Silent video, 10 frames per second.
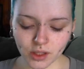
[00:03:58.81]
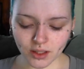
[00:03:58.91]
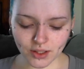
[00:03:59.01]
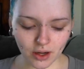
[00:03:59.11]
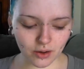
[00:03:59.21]

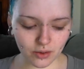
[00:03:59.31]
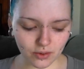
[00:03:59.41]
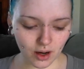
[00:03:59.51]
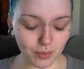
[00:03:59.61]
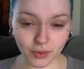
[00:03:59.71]

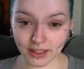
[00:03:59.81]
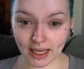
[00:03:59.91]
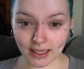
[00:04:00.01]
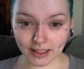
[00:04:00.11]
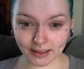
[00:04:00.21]
So I bought the
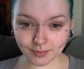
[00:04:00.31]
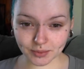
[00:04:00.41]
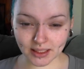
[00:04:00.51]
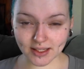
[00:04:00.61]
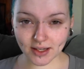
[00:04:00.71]
Alli
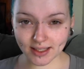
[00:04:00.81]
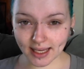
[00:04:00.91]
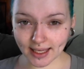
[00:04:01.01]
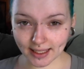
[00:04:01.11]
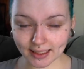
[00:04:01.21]
and I started
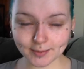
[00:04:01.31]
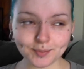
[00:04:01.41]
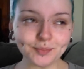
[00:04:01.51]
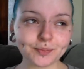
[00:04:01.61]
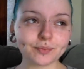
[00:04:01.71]
taking it.
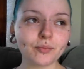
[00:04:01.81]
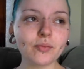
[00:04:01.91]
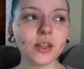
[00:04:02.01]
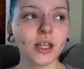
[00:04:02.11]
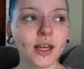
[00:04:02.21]

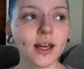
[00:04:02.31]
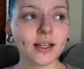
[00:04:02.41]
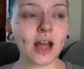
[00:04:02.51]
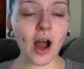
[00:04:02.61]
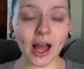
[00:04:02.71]

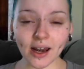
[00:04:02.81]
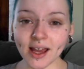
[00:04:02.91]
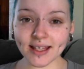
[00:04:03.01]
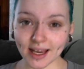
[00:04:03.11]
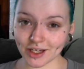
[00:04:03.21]
Now,
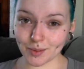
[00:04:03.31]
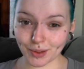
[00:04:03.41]
Alli is actually